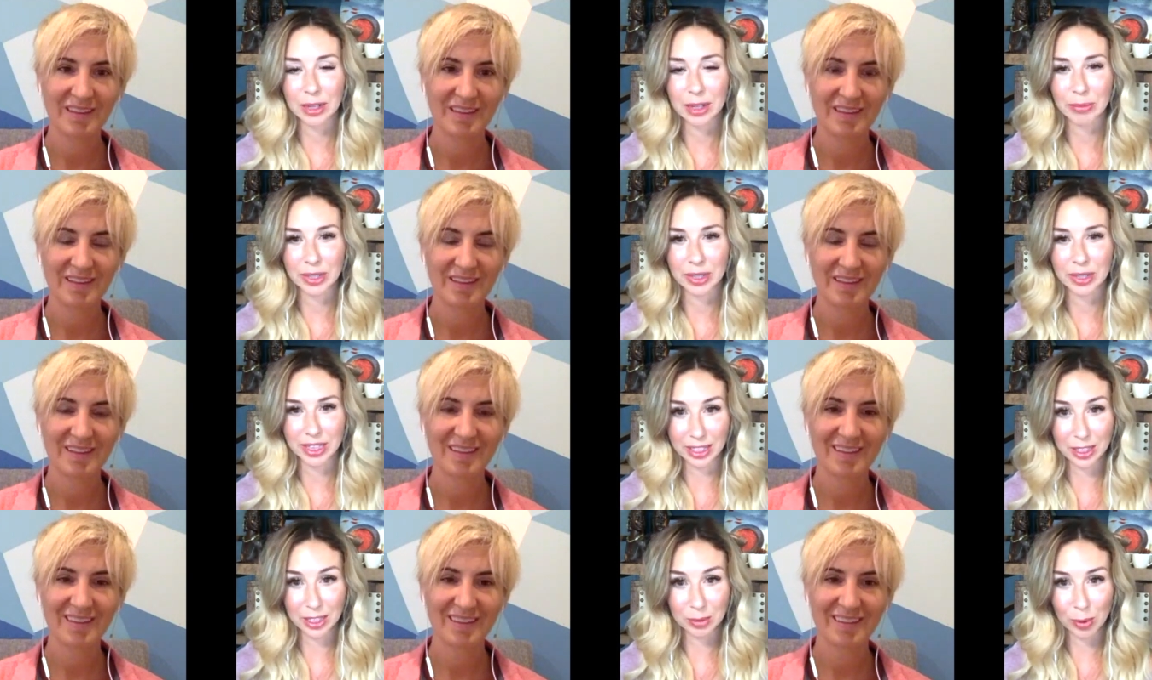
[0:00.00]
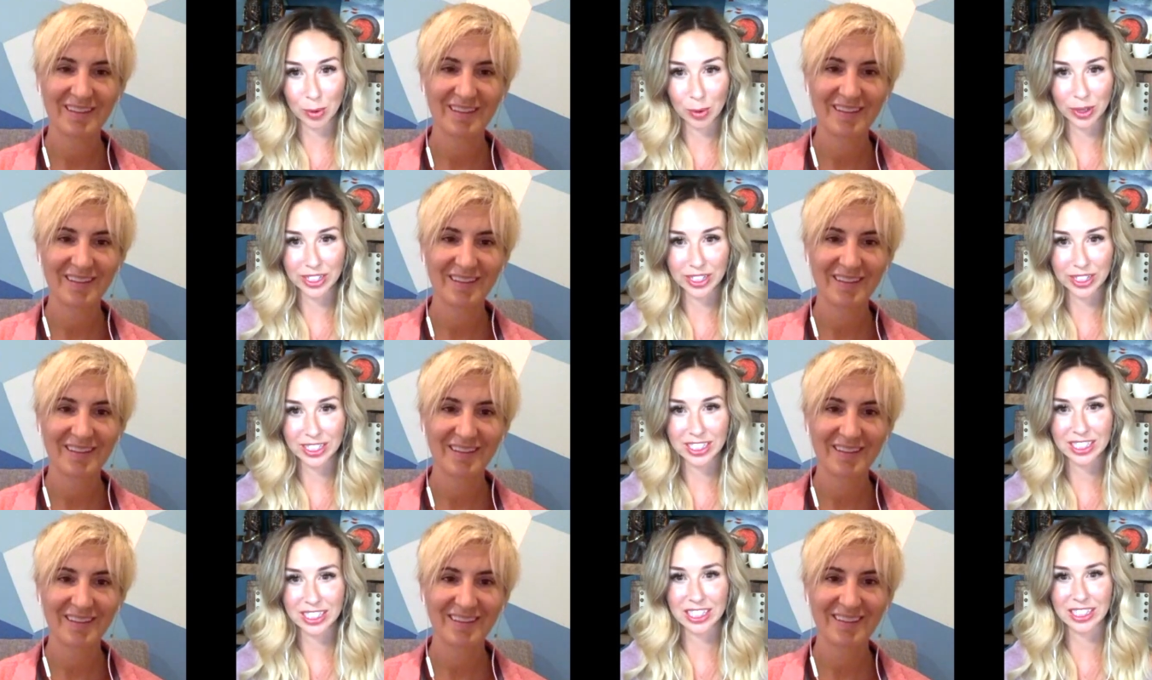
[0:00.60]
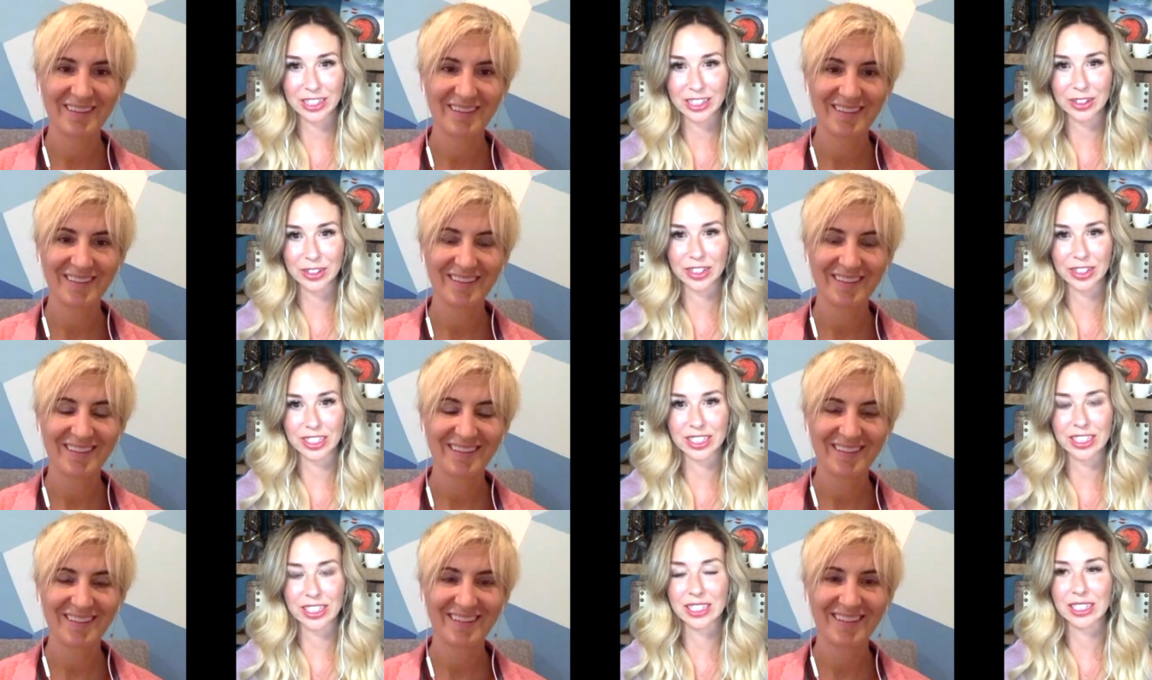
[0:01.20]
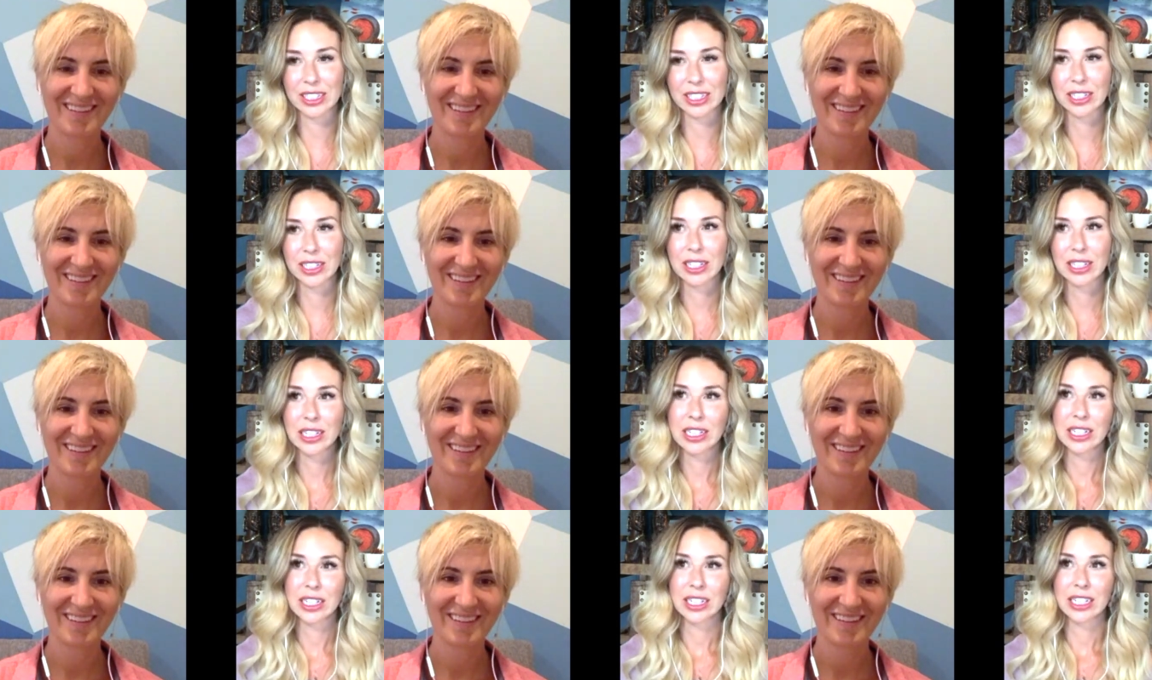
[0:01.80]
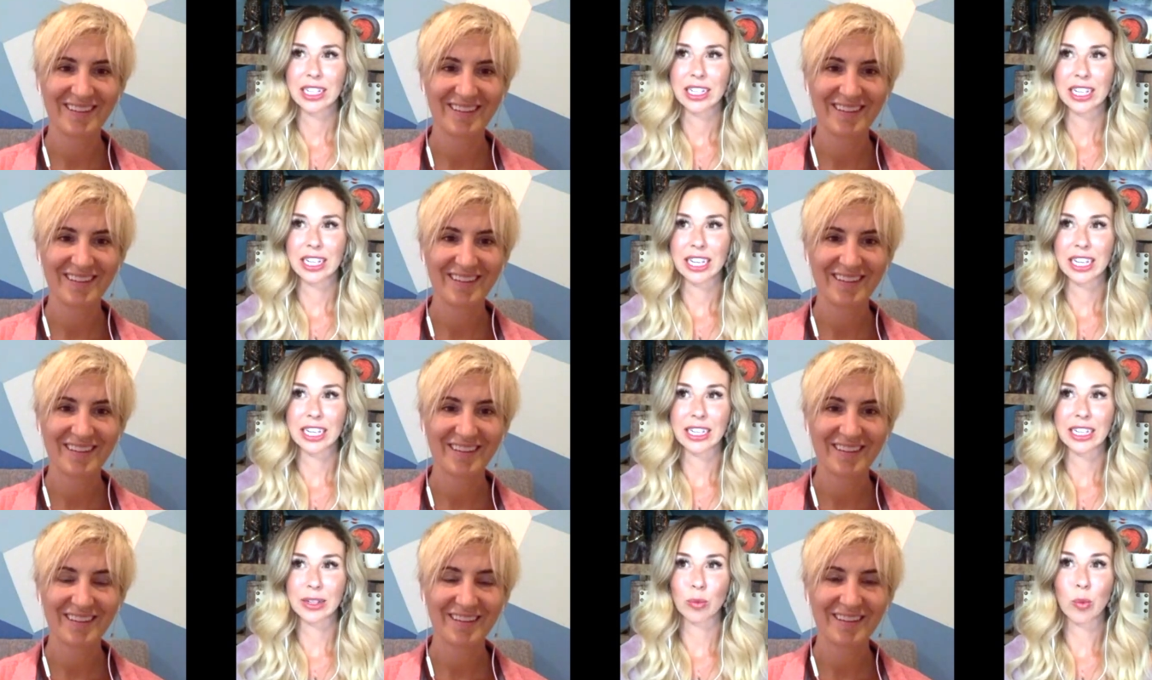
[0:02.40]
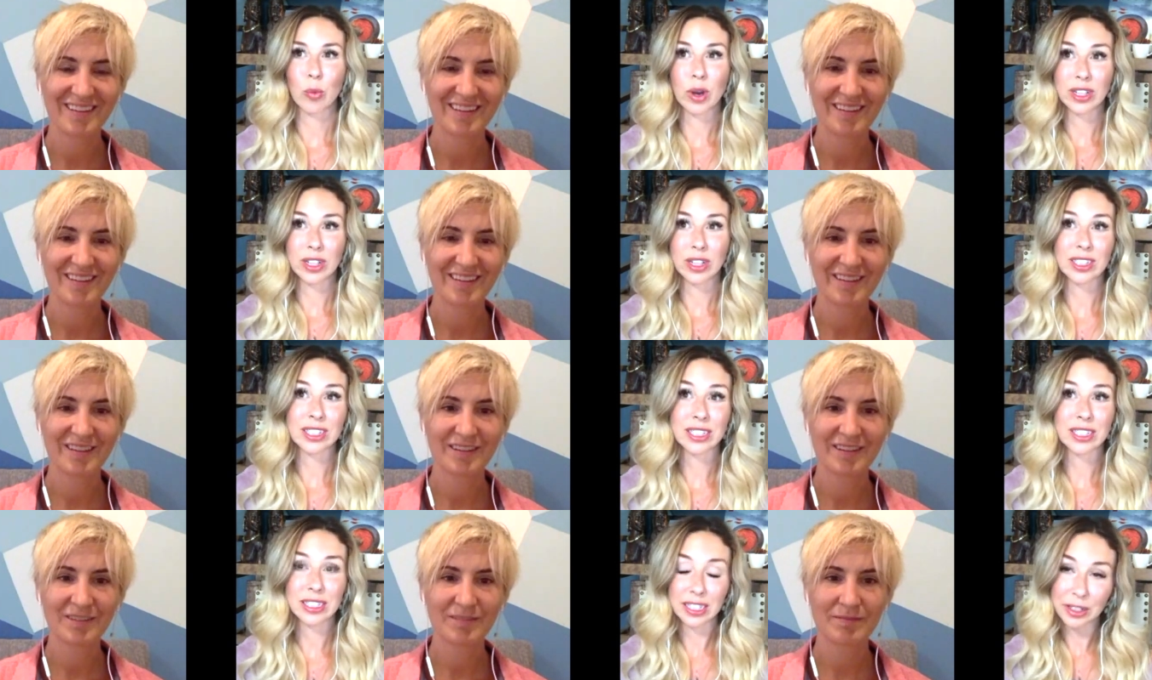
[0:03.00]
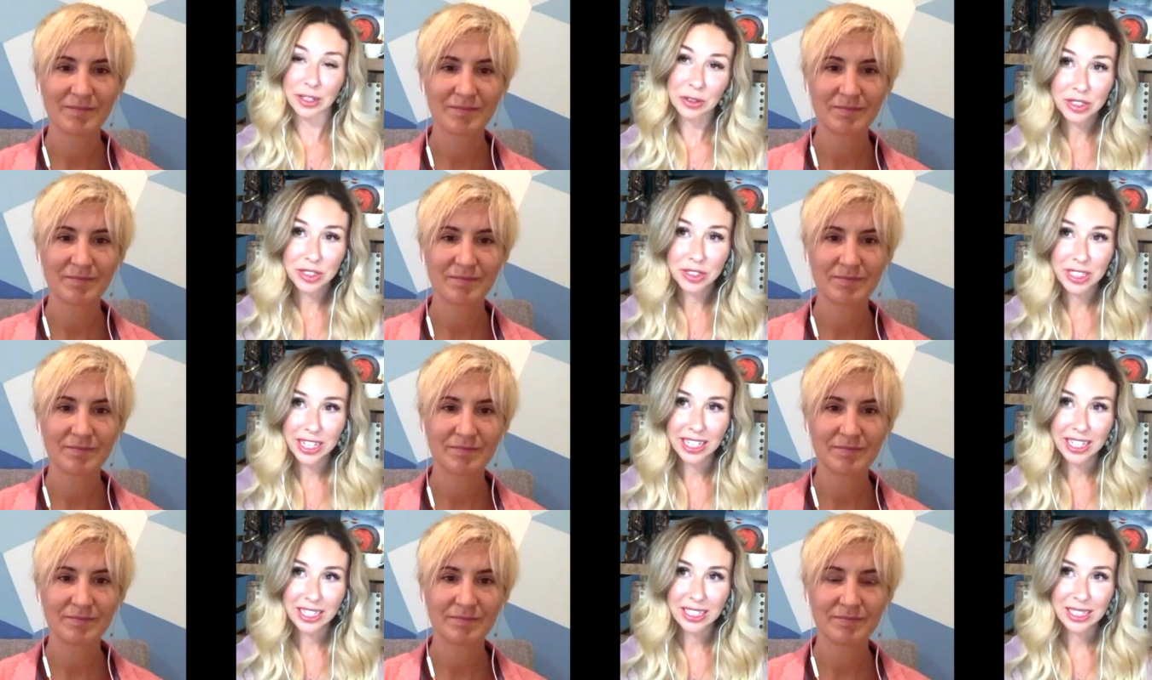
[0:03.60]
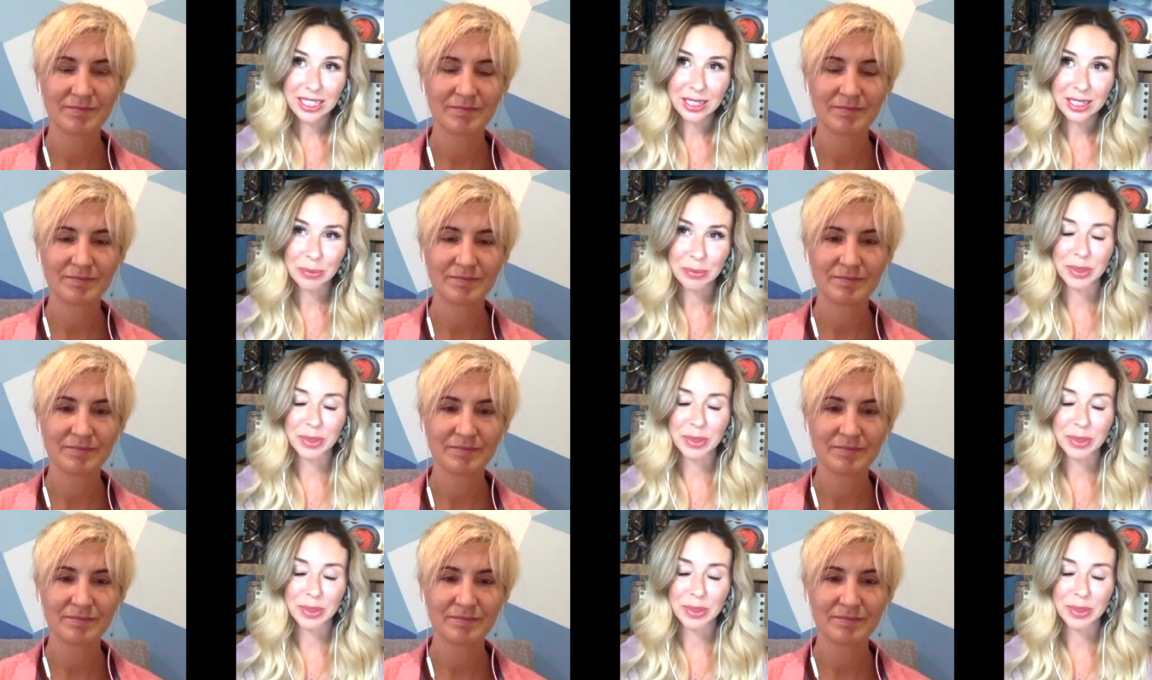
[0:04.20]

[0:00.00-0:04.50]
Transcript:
Speaker 1: um, at this point that there isn't a one single text,